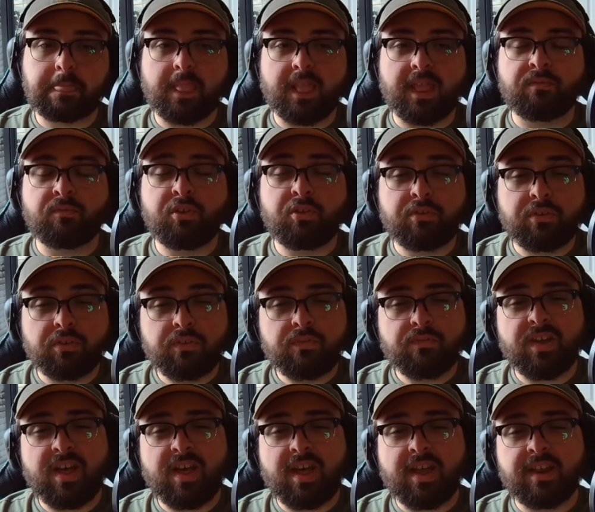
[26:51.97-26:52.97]
if you do
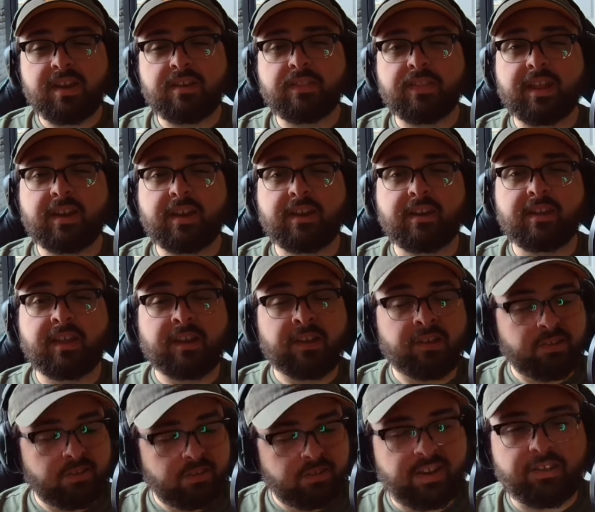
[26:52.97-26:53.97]
find that it
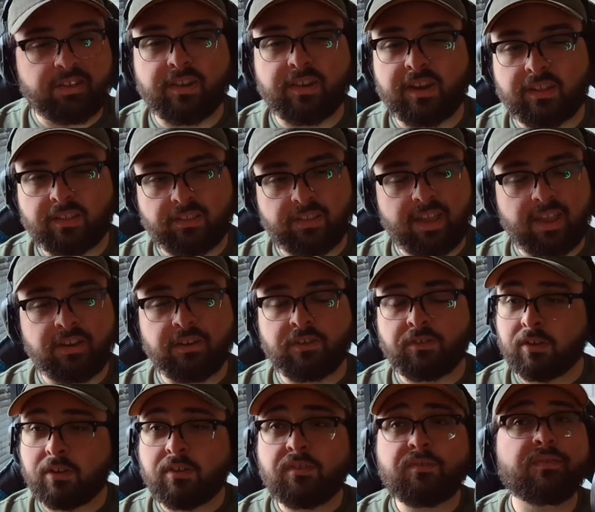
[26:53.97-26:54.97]
is dissonance and you
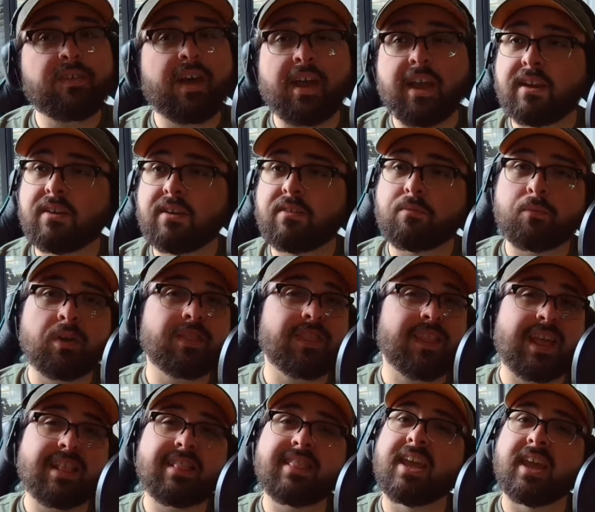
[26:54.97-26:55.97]
do find what
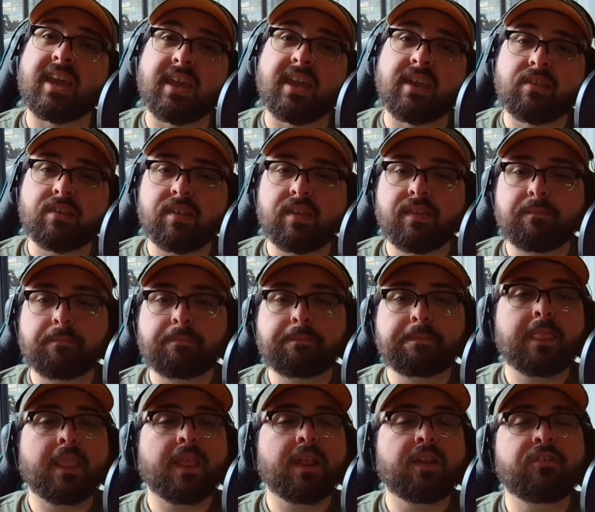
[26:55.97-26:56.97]
that thing is,
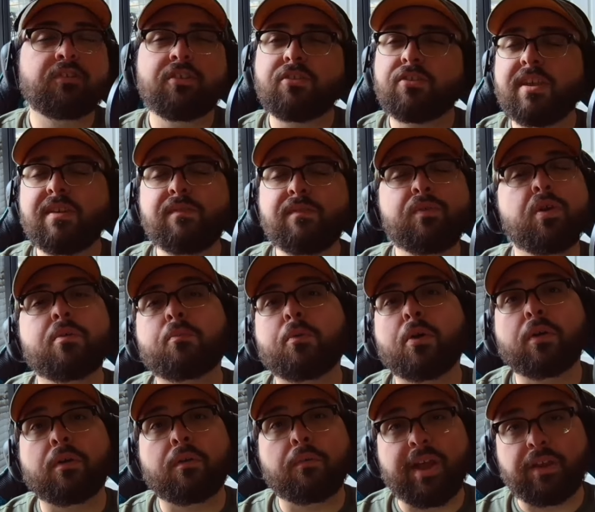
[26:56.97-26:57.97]
just see if you can
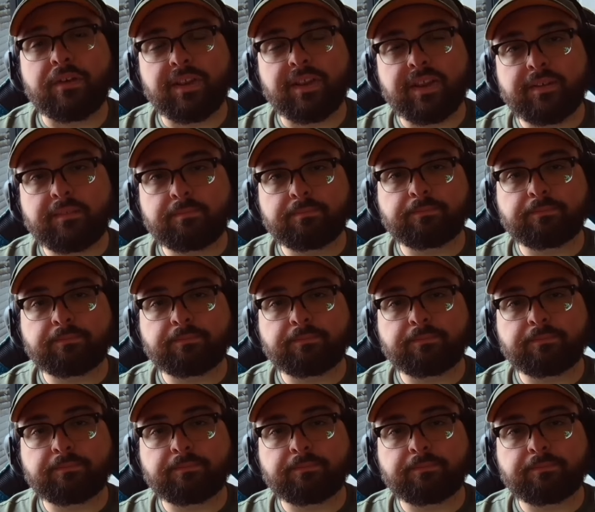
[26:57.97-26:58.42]
work around it.